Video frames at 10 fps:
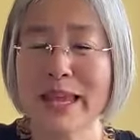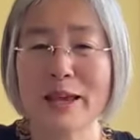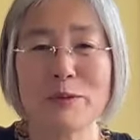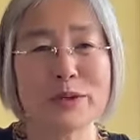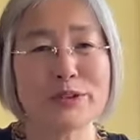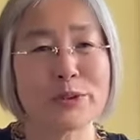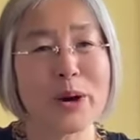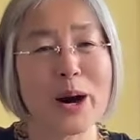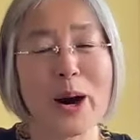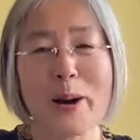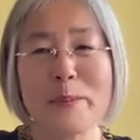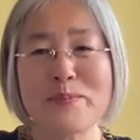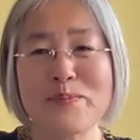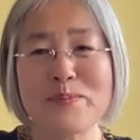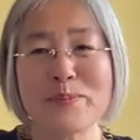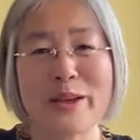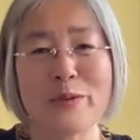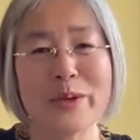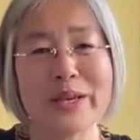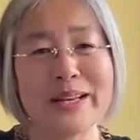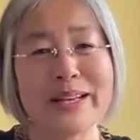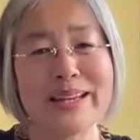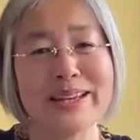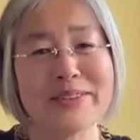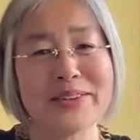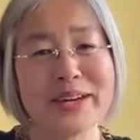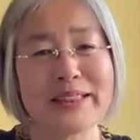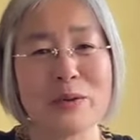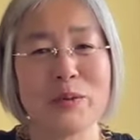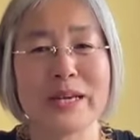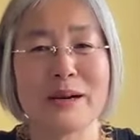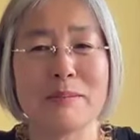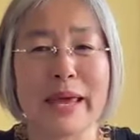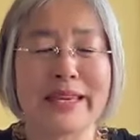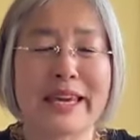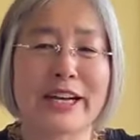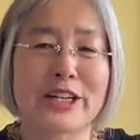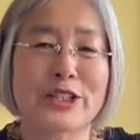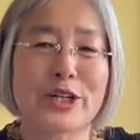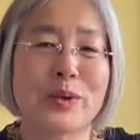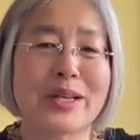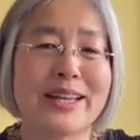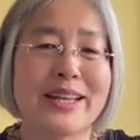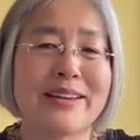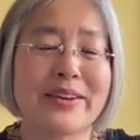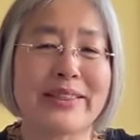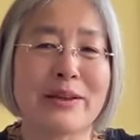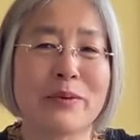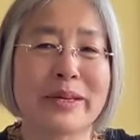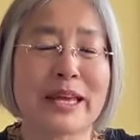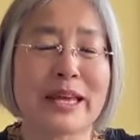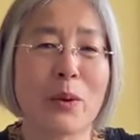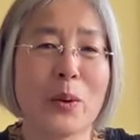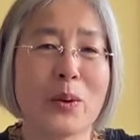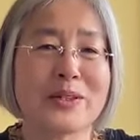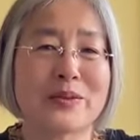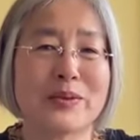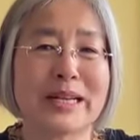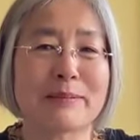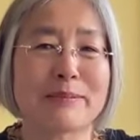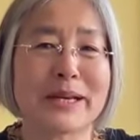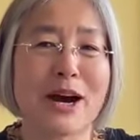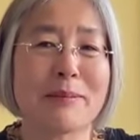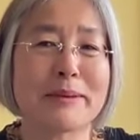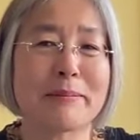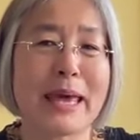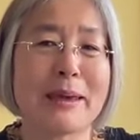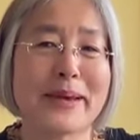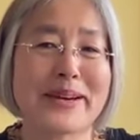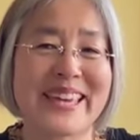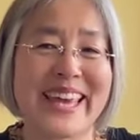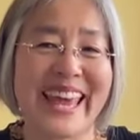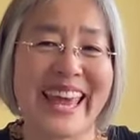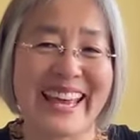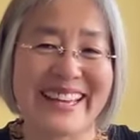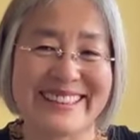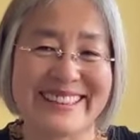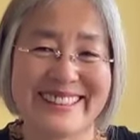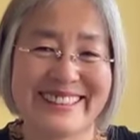and we grow up and we live and then we are main character, we live and then we get old, we are becoming baby again.